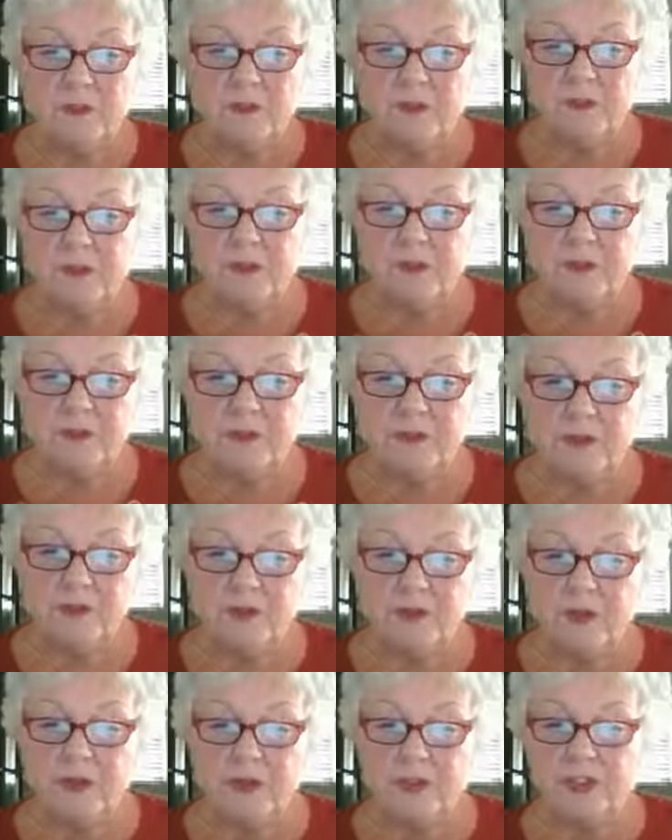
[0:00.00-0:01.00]
We will
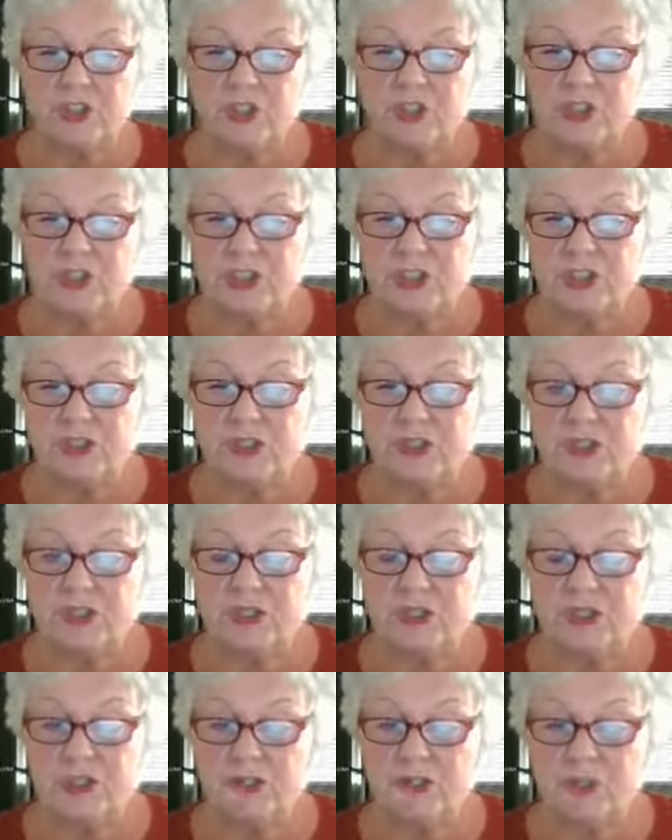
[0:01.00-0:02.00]
notice changes
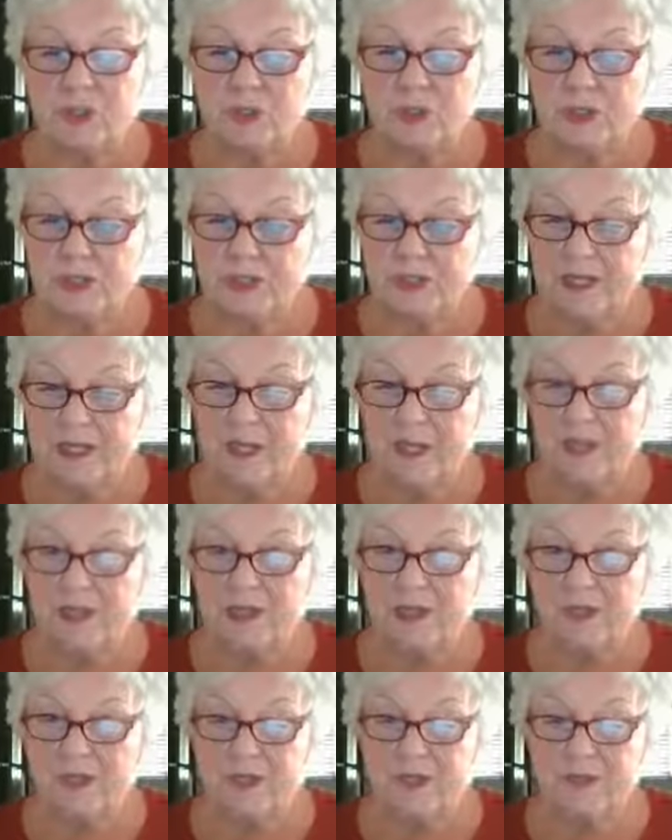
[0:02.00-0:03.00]
in
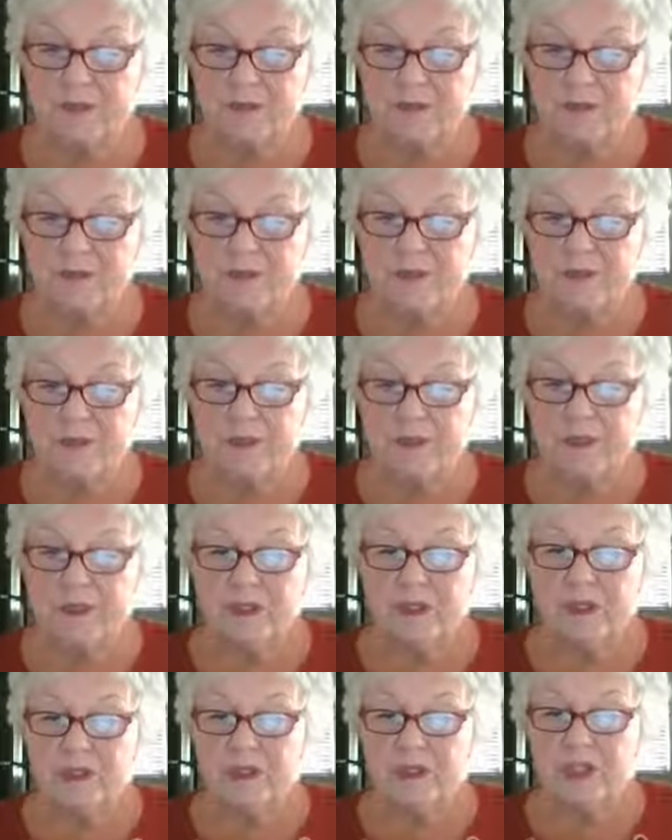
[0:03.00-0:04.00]
personality,
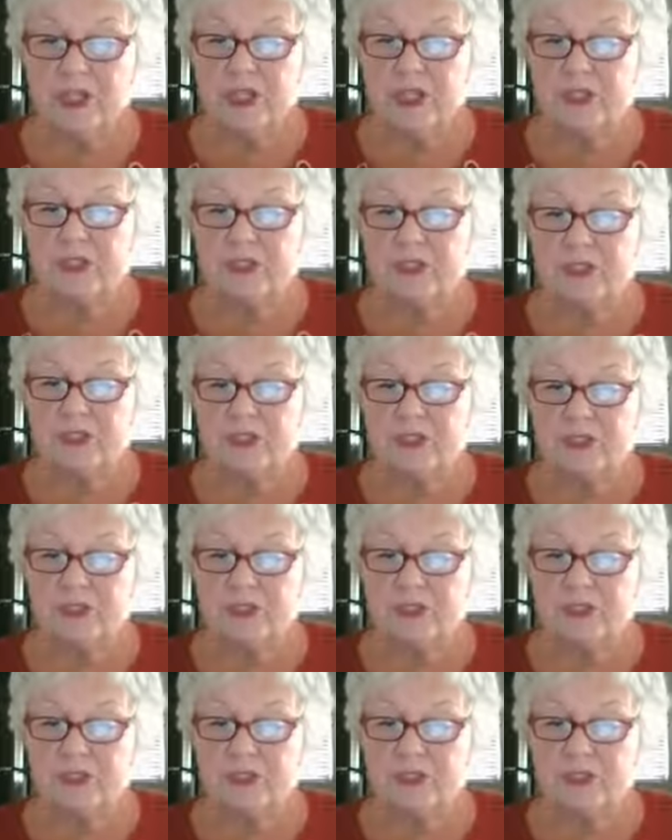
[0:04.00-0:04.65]
changes in